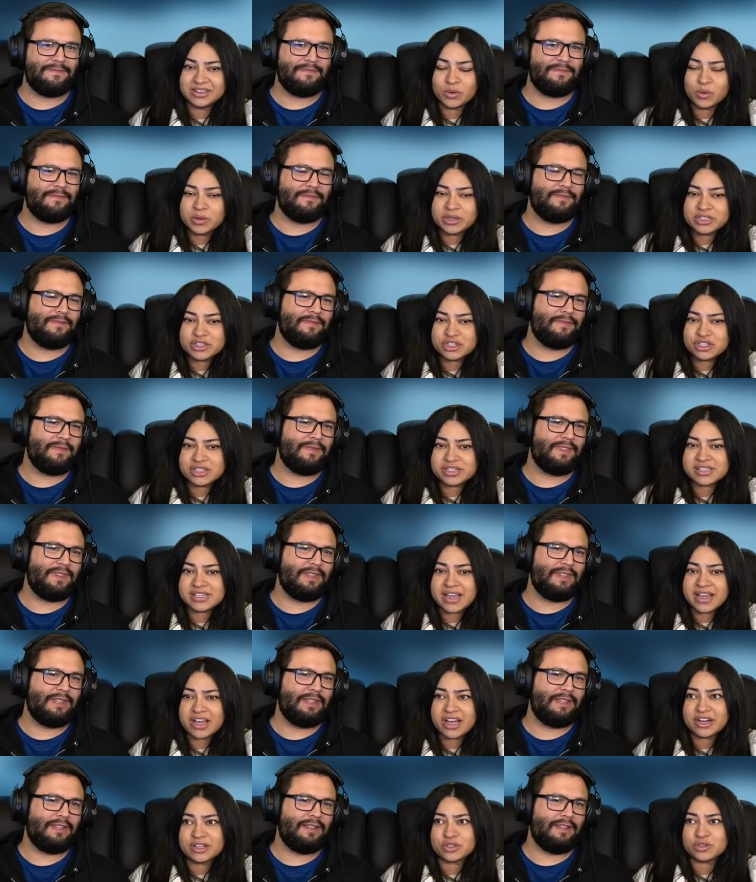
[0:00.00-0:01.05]
Speaker 1: Lorne's just
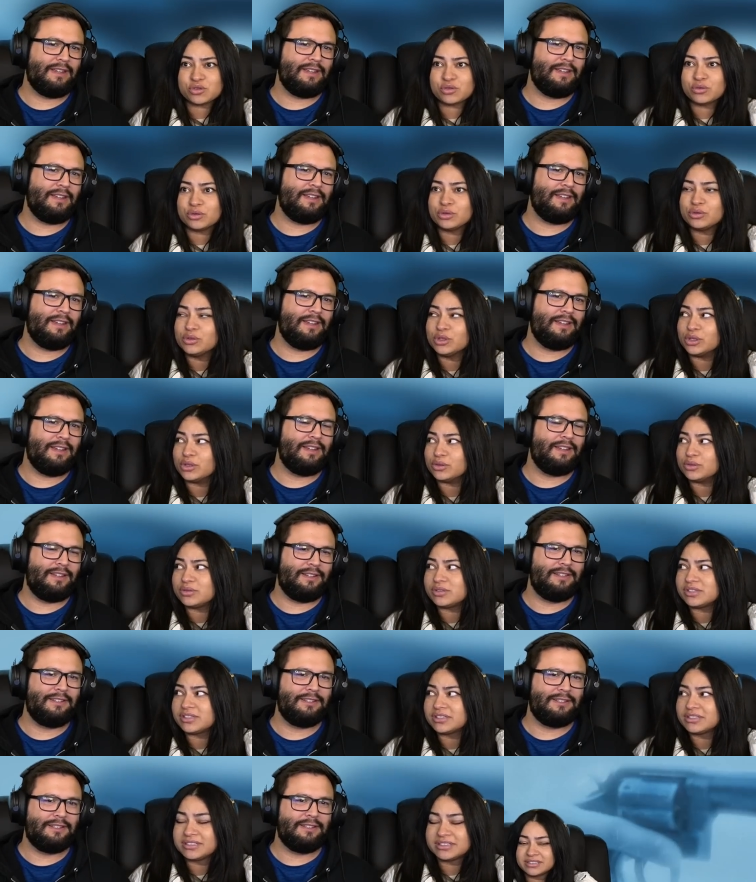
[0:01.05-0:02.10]
like got a screw loose.